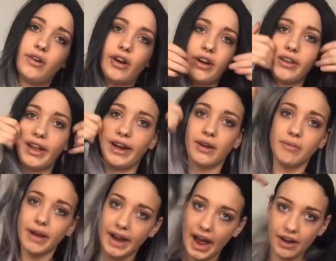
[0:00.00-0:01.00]
Or you like
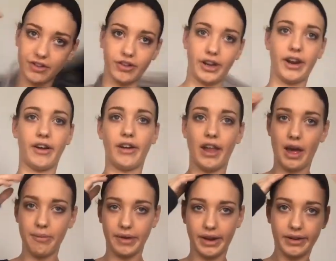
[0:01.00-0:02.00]
my natural hair a
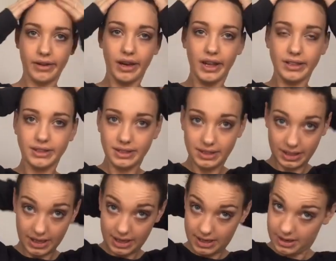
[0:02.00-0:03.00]
lot better. Let's
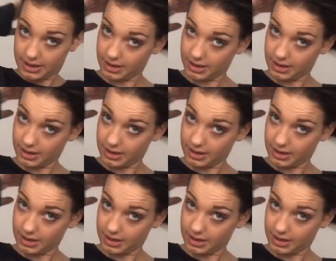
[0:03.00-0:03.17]
see.